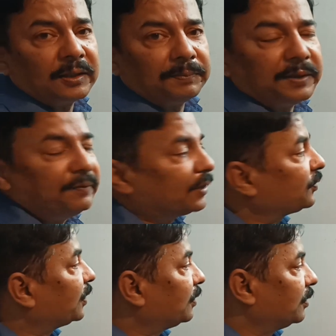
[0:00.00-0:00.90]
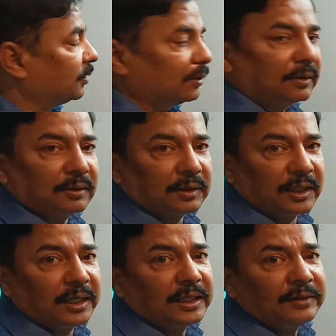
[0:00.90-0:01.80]
the previous
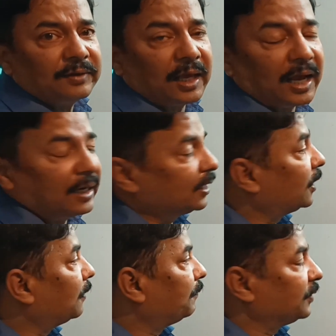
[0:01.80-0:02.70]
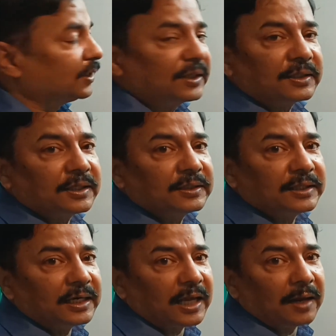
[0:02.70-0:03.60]
theories and the discussions
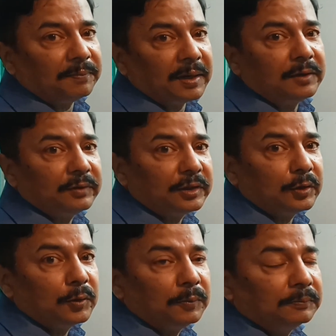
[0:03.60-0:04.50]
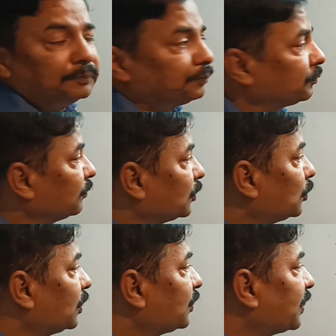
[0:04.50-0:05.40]
that I have made with you.
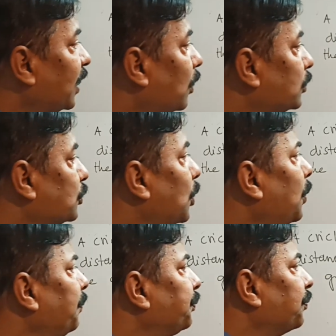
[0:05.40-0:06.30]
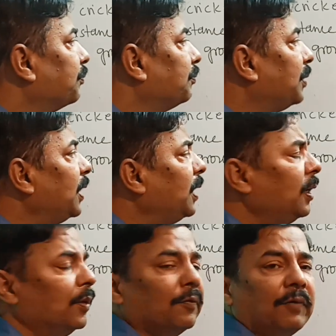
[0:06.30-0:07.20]
So this can also be
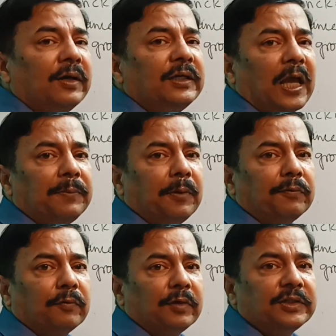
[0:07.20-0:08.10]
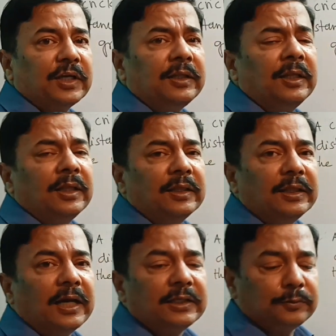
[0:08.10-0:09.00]
one type of question
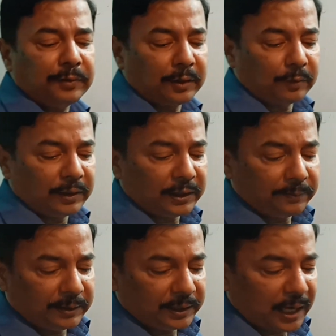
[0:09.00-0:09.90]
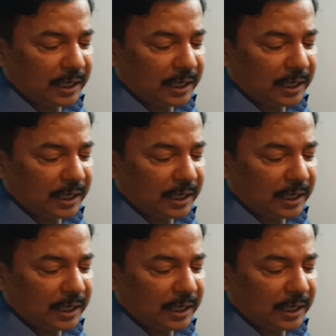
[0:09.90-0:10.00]
that is frequently being